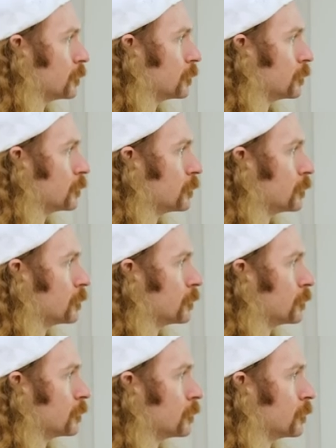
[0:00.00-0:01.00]

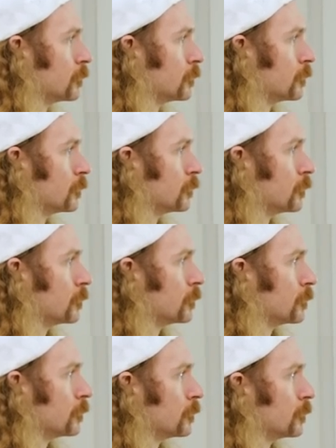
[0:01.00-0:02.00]

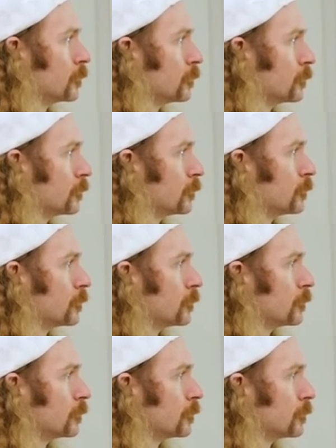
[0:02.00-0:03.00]

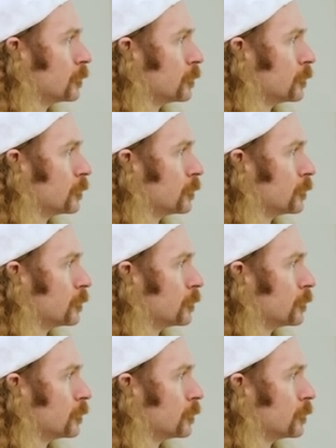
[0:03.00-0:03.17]
(not speaking)